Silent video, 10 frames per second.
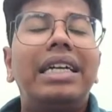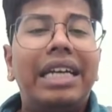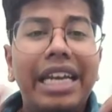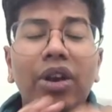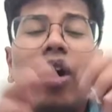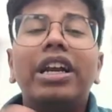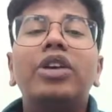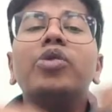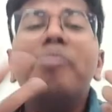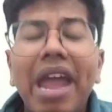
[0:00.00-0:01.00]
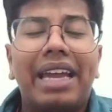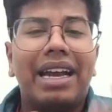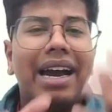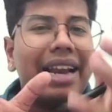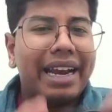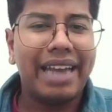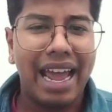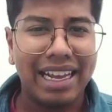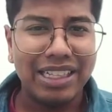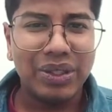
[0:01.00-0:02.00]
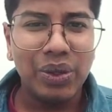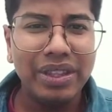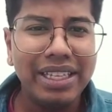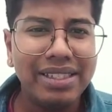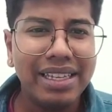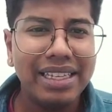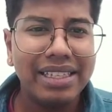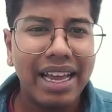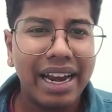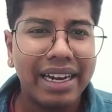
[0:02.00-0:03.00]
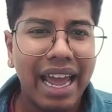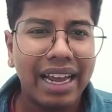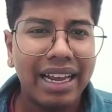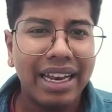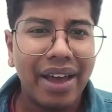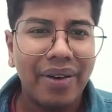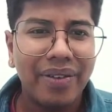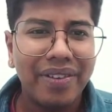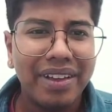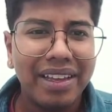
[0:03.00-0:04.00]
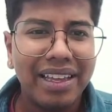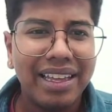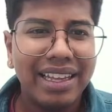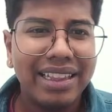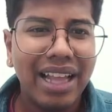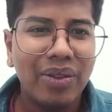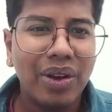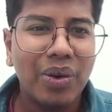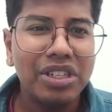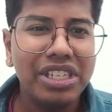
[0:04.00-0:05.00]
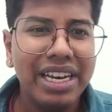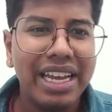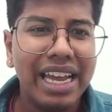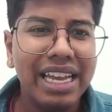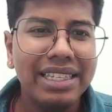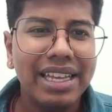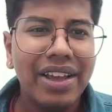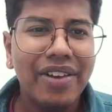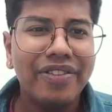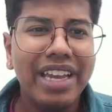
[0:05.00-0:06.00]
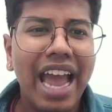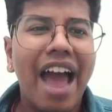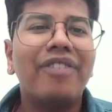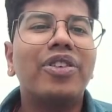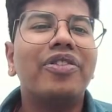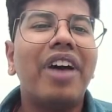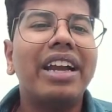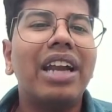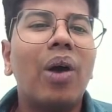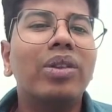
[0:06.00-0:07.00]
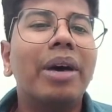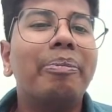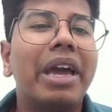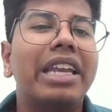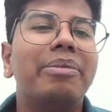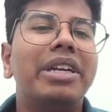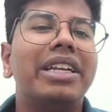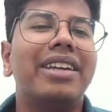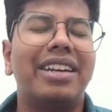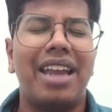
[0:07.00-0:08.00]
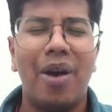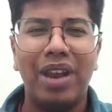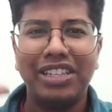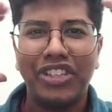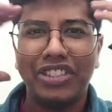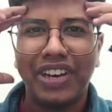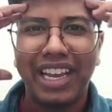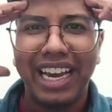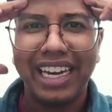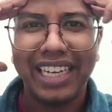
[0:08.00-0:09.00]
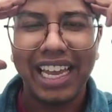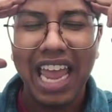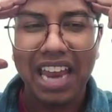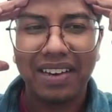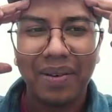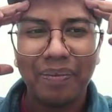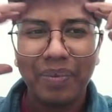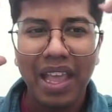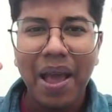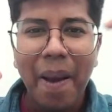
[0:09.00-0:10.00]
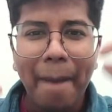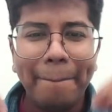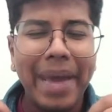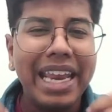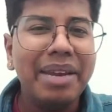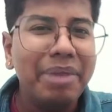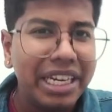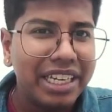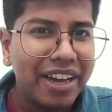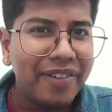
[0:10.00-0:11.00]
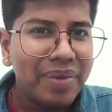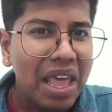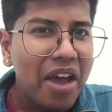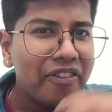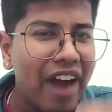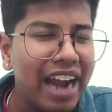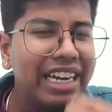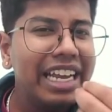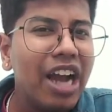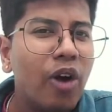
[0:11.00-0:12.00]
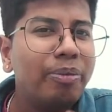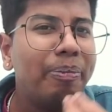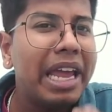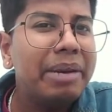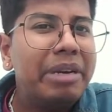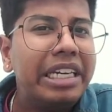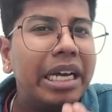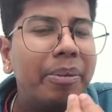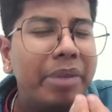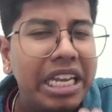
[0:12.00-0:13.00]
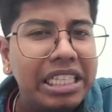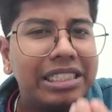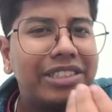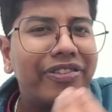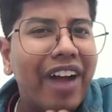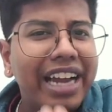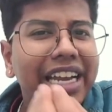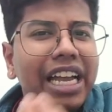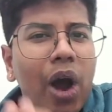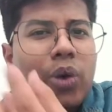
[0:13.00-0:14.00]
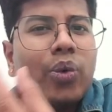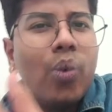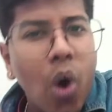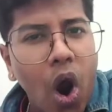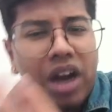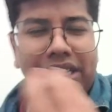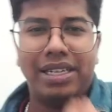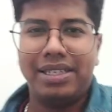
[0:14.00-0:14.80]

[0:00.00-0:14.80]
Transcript: in order to make a rectangle. So this is a rectangle now. Now the question is, we have to find out the perimeter. Now let's just recollect again. Perimeter. Finding out perimeter means finding out what?